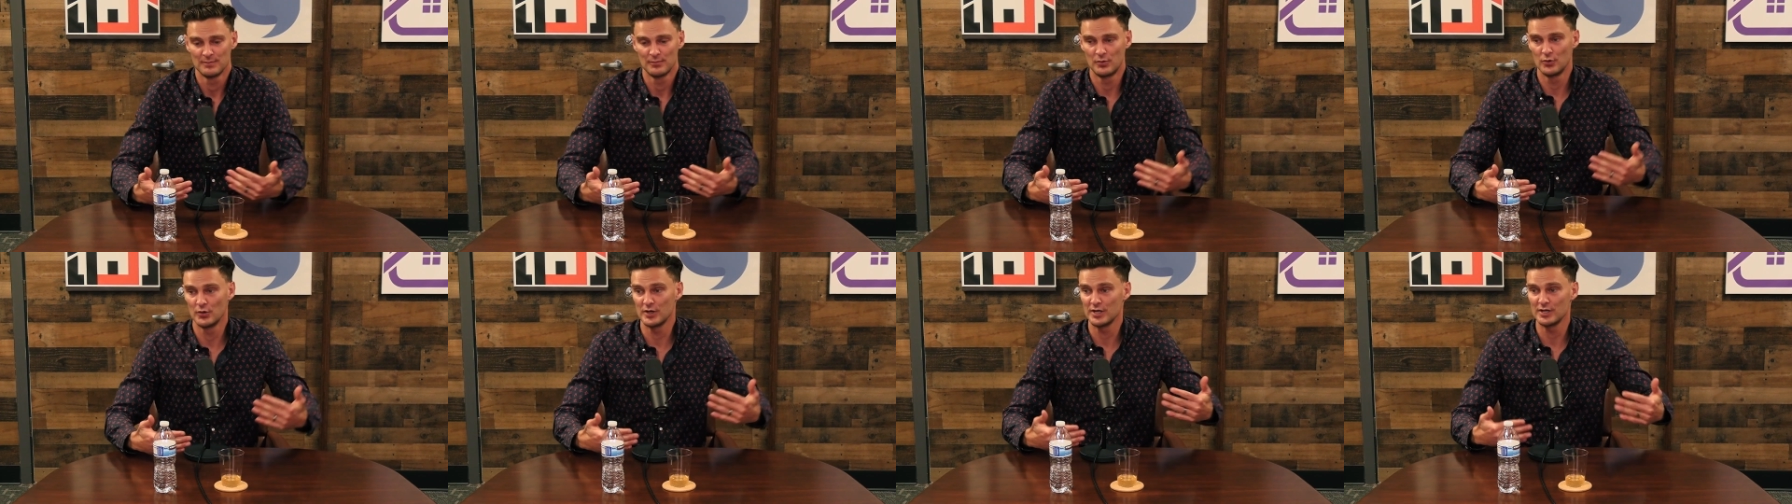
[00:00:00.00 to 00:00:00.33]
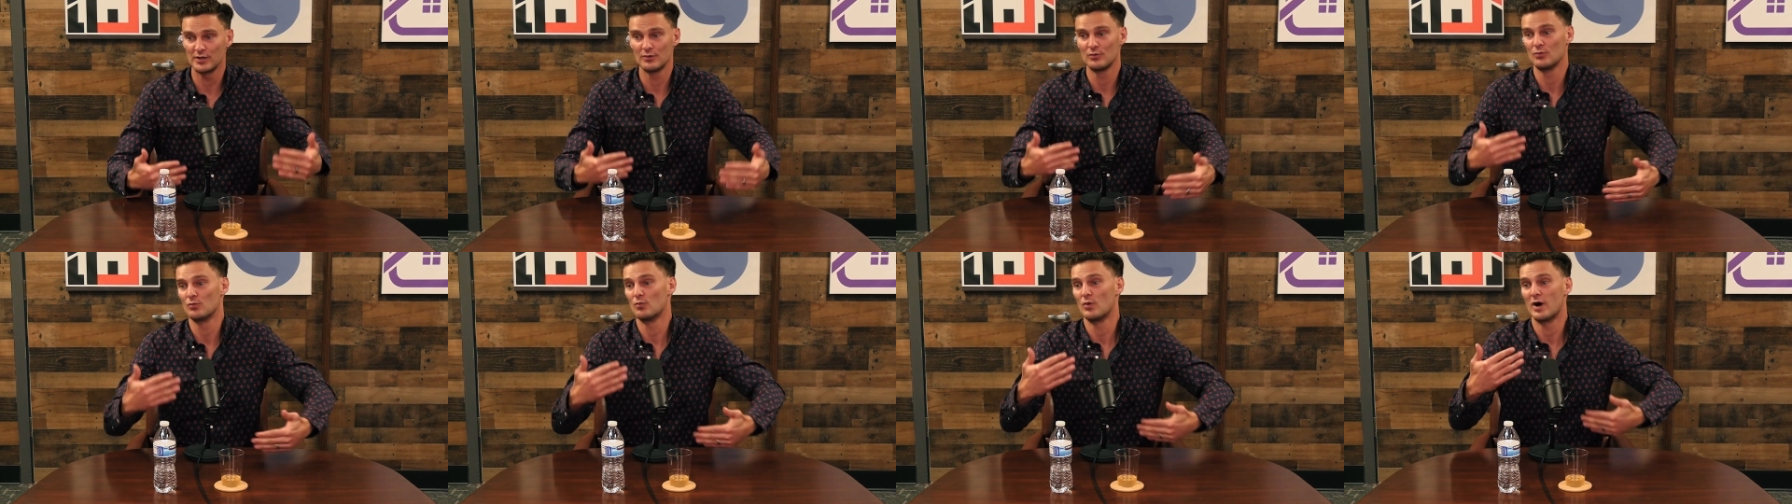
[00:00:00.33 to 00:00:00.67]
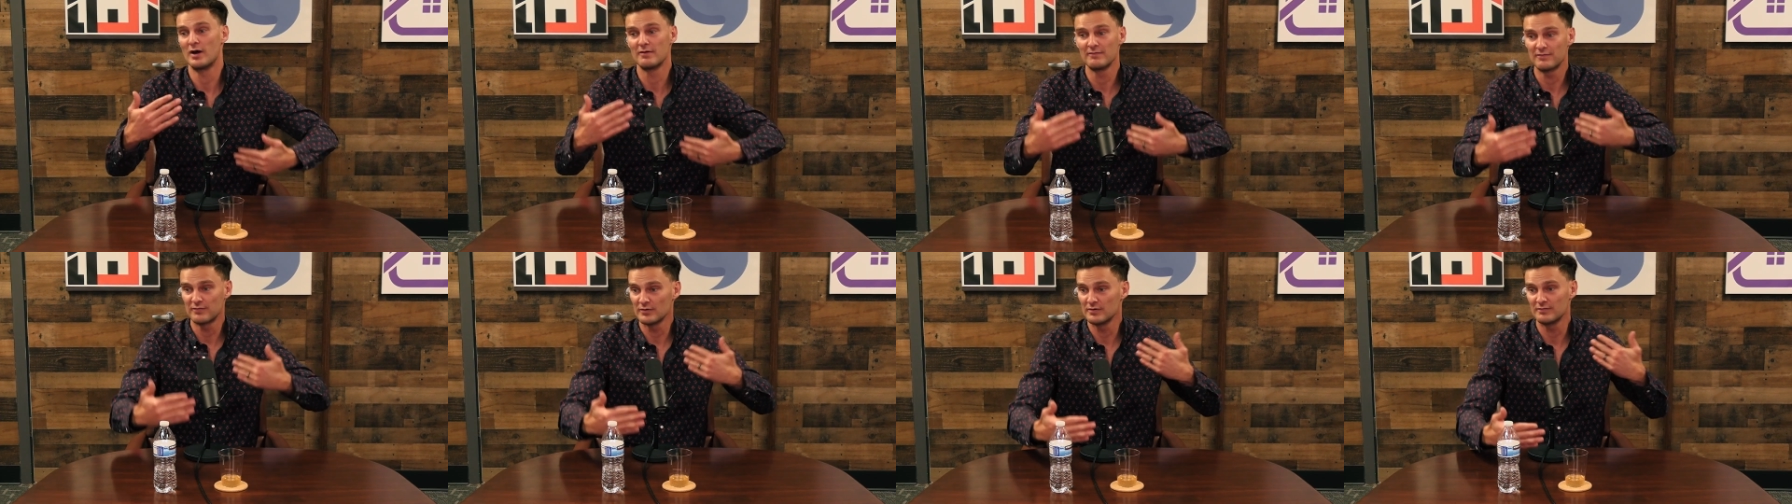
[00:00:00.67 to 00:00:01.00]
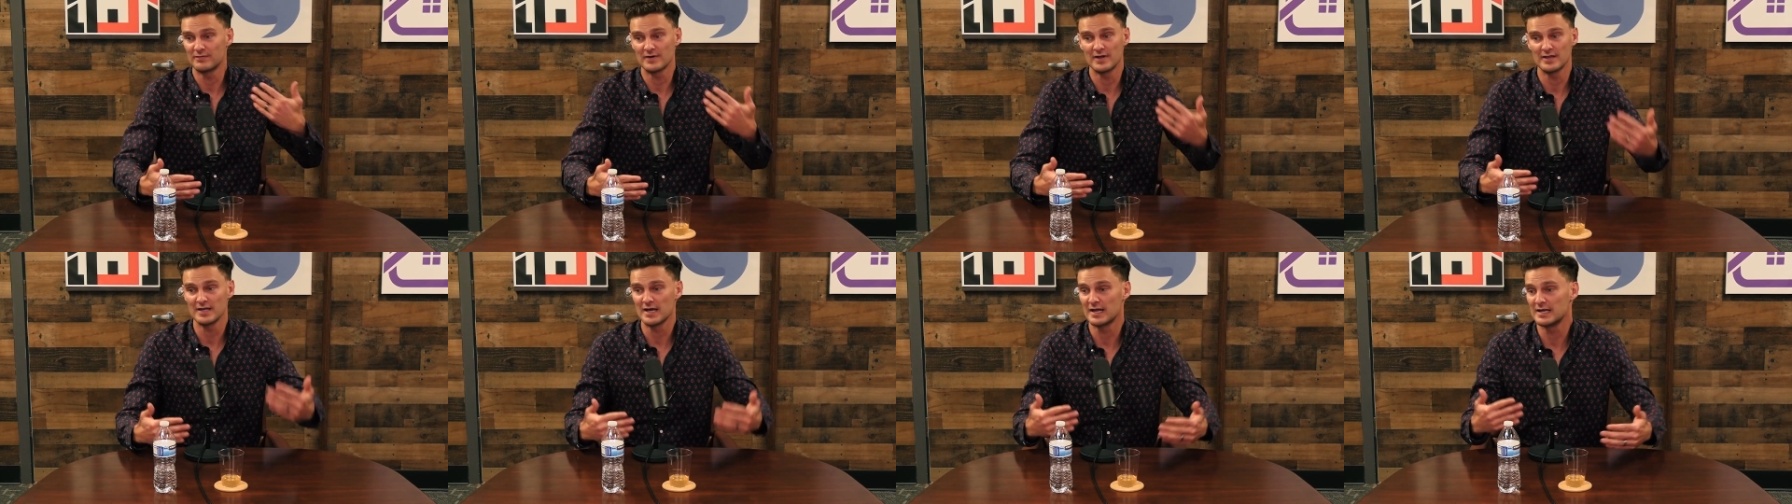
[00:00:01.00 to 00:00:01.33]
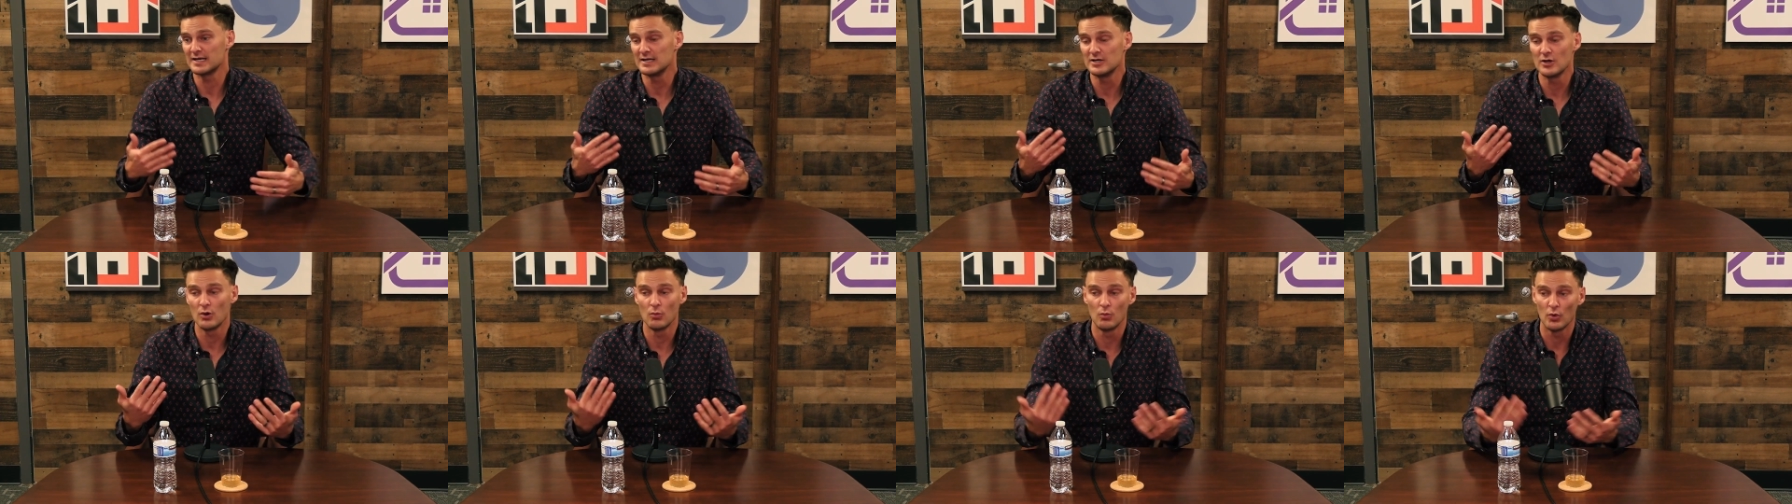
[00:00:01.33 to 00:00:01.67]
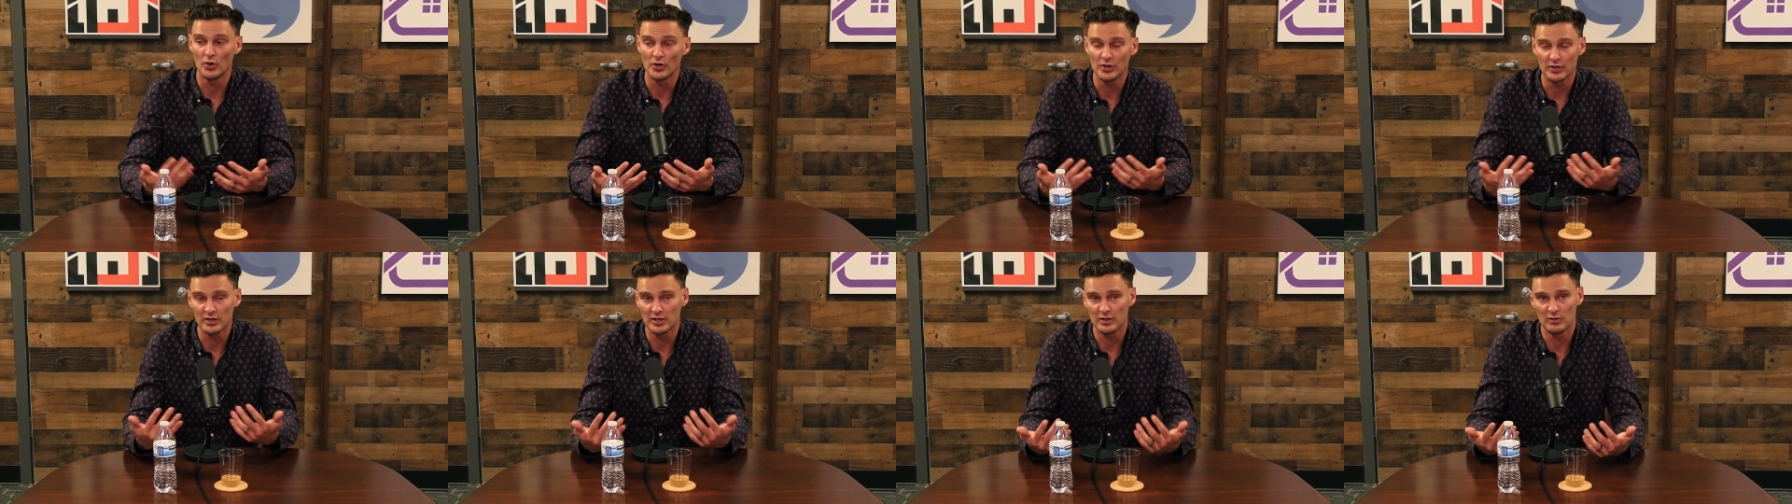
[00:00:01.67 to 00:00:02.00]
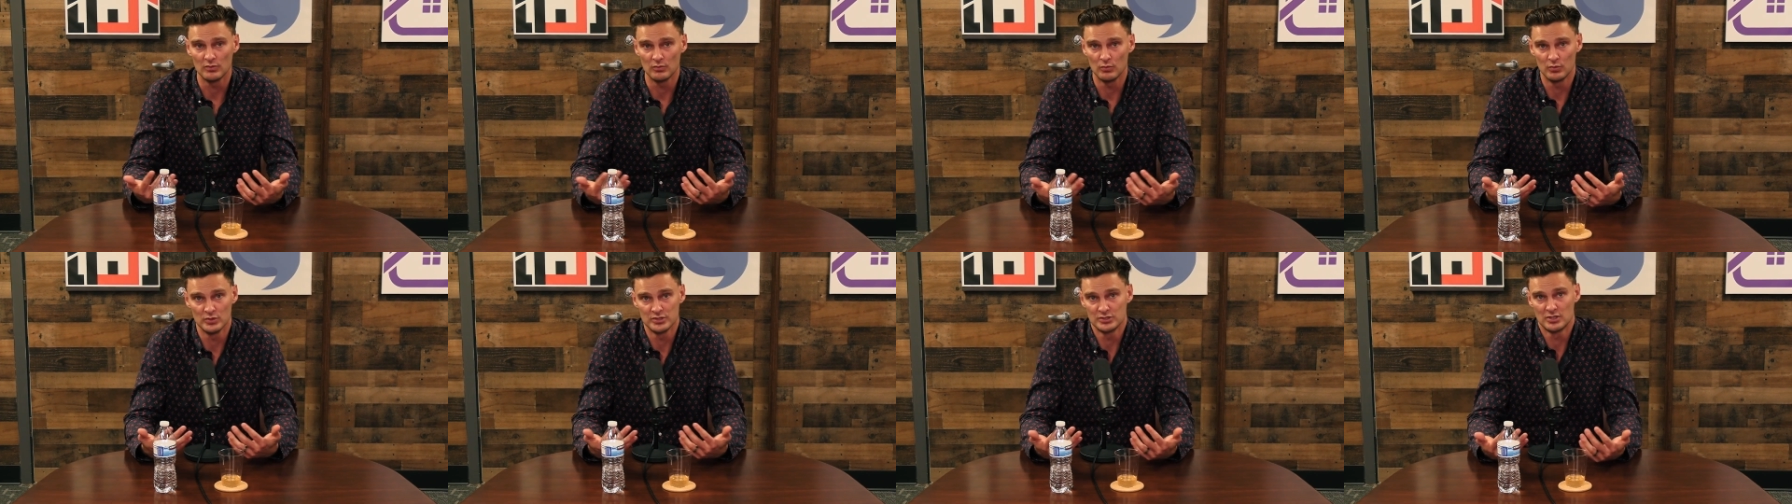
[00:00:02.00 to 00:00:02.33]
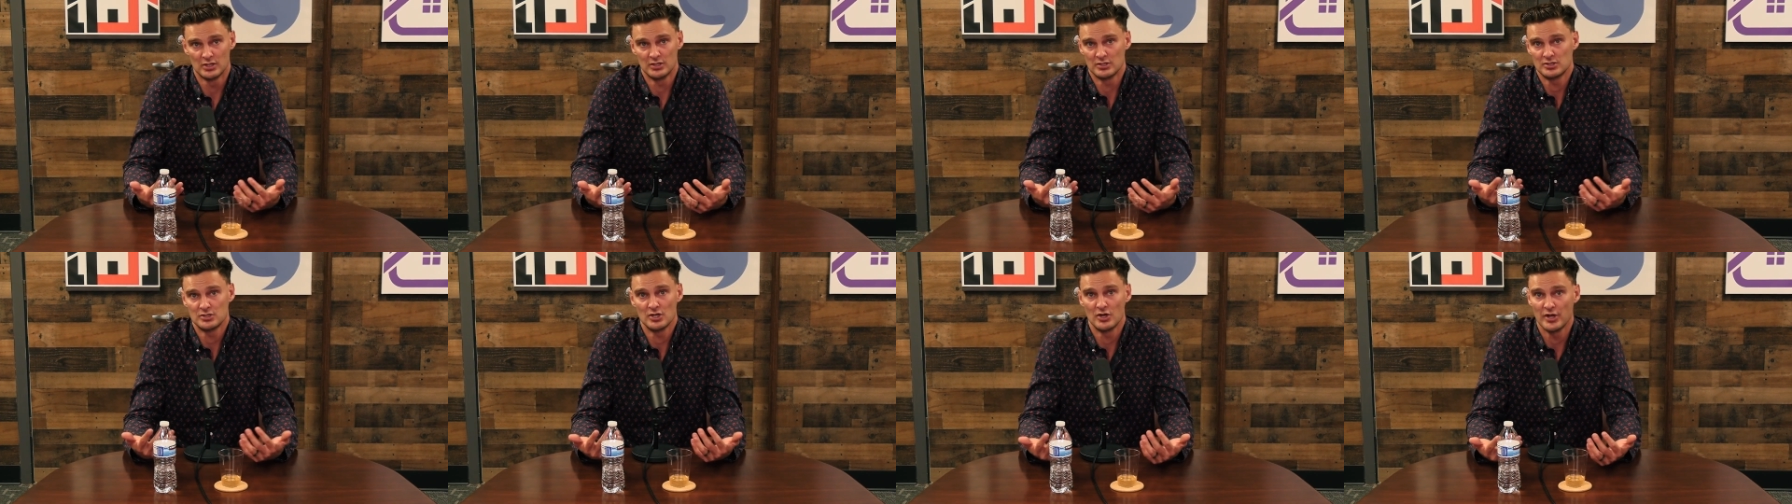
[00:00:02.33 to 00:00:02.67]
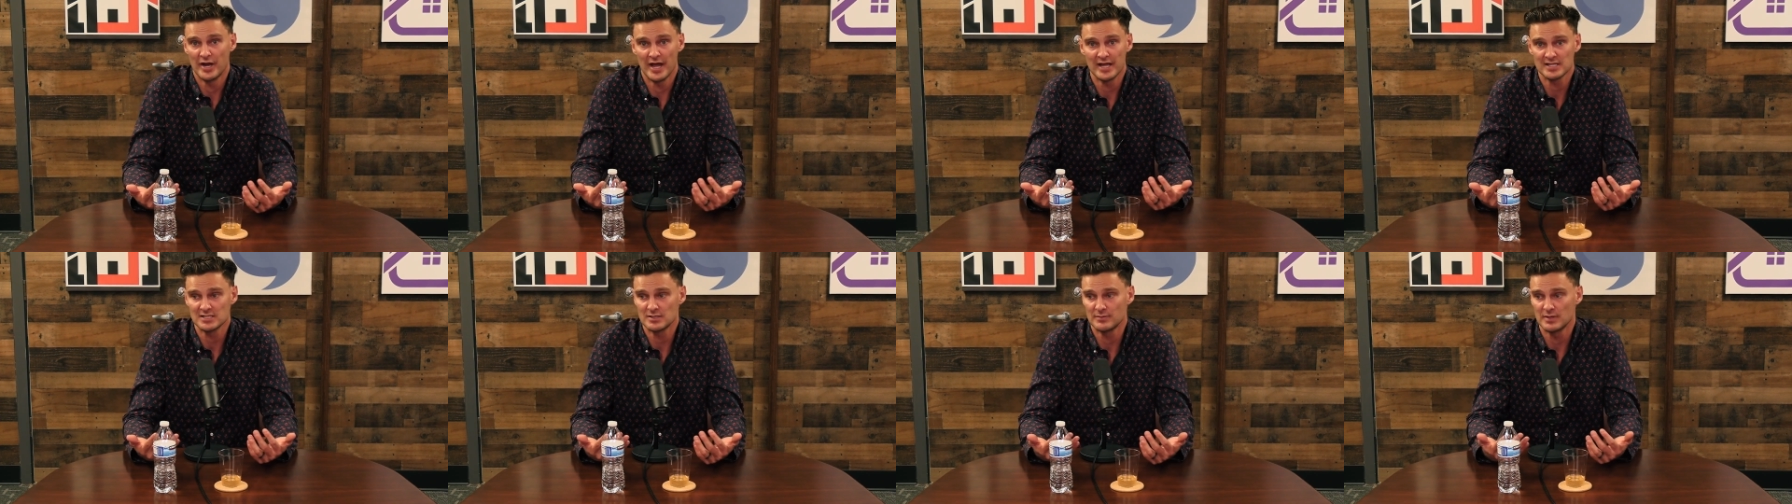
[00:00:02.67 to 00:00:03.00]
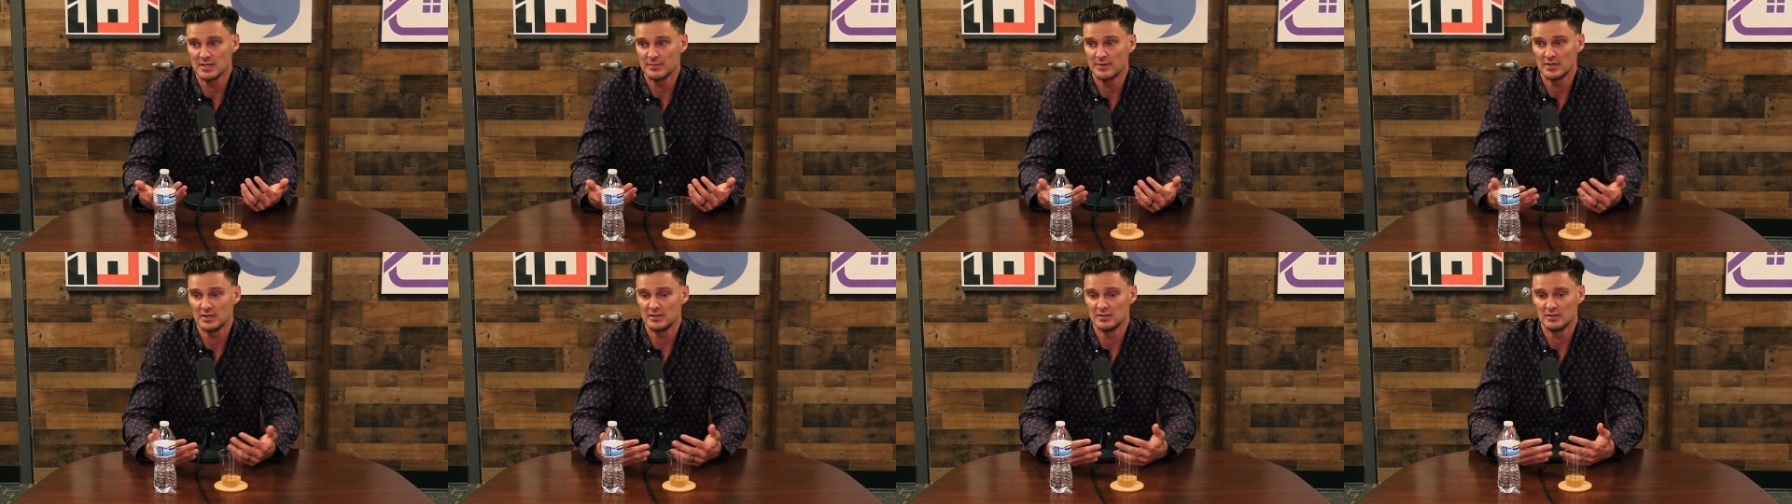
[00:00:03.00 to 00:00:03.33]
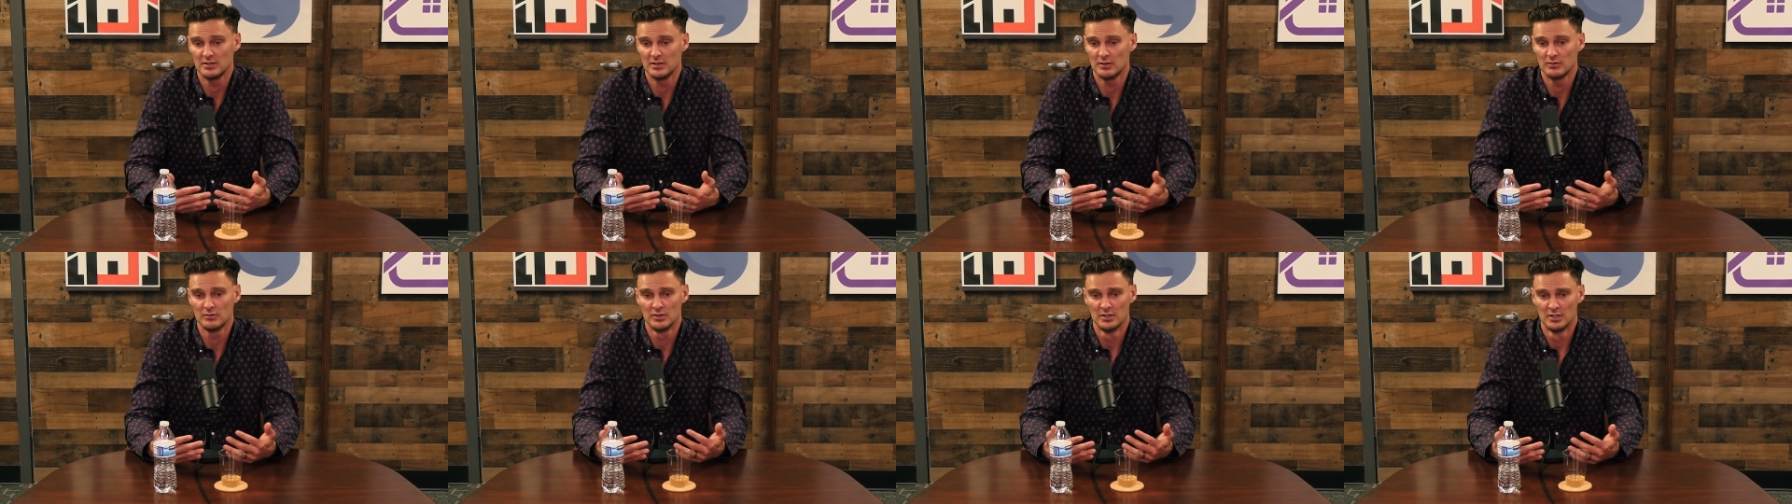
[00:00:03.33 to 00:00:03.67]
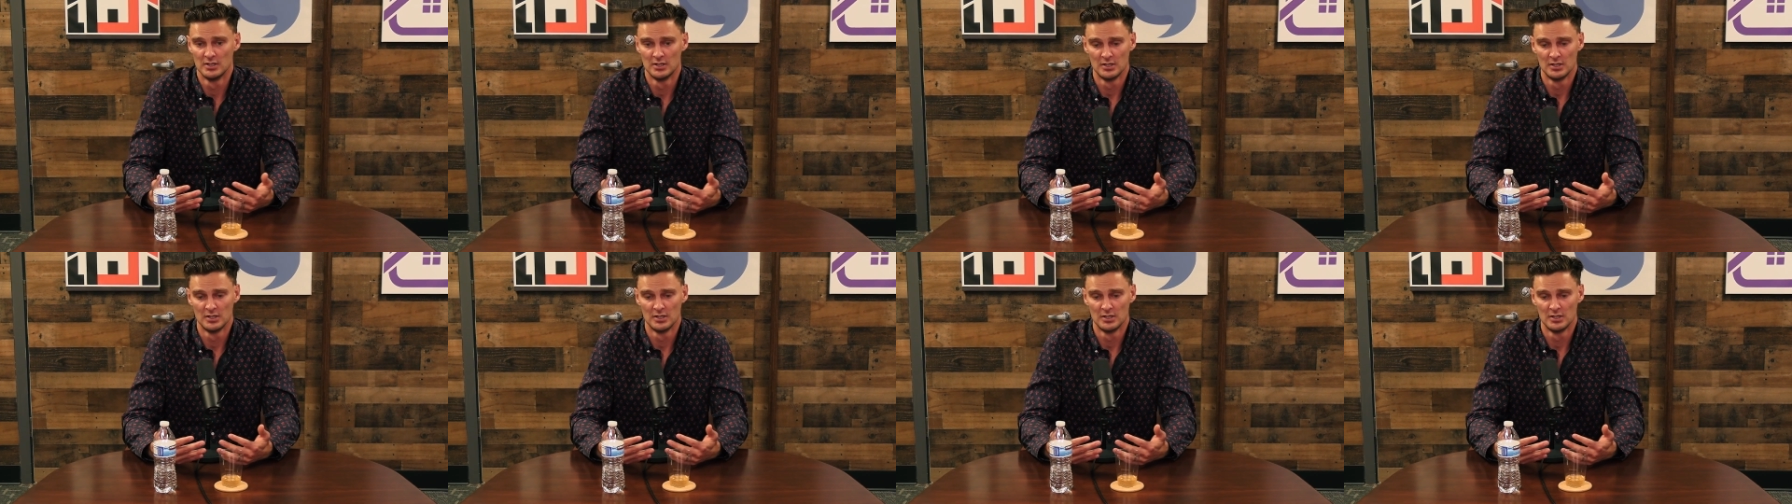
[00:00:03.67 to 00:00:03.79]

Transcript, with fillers: putting one foot in front of the other. I didn't know what it was going to turn out to be, but you know,